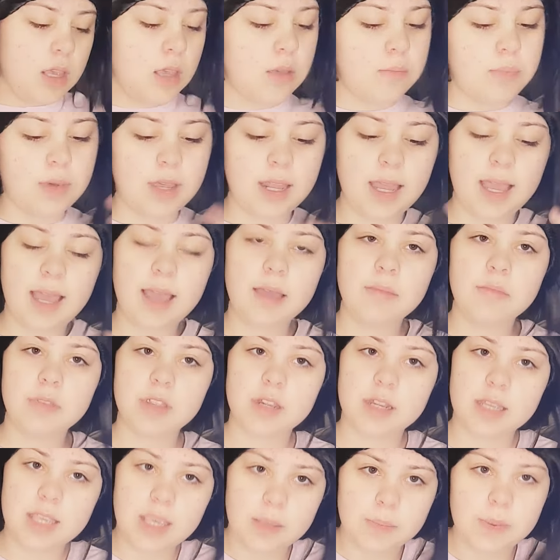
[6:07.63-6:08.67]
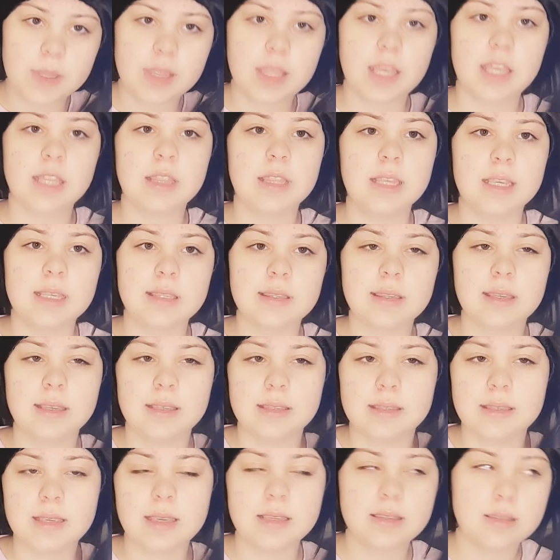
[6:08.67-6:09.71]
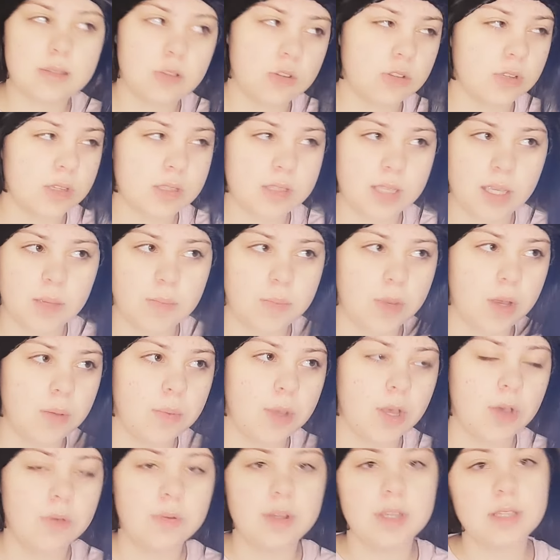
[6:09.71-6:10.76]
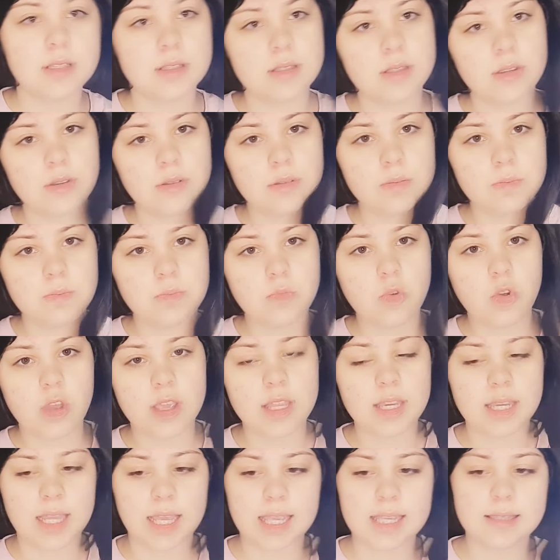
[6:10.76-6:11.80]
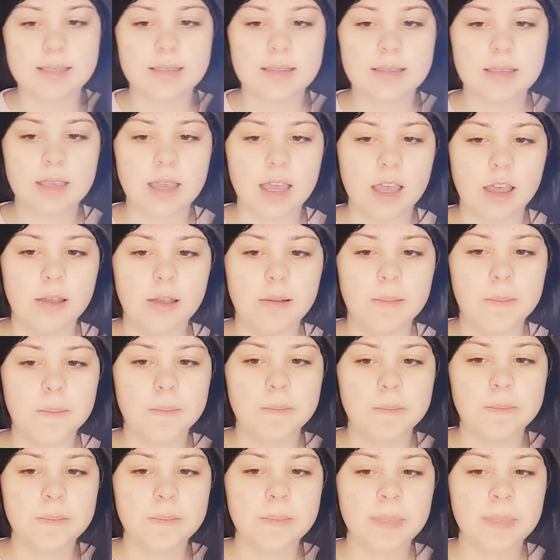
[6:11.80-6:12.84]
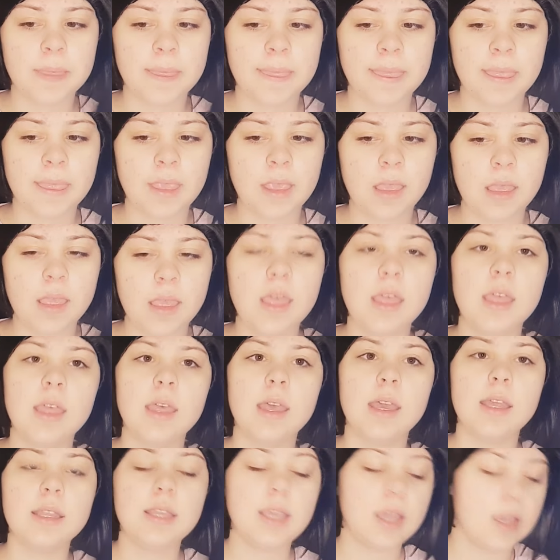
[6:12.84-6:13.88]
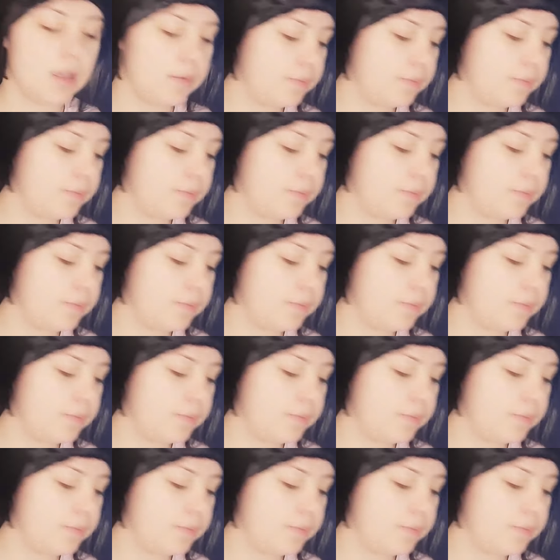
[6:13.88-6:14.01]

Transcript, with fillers: But I'm gonna keep it like this because it still looks like Momo and it's still quite nice. Um, and yeah.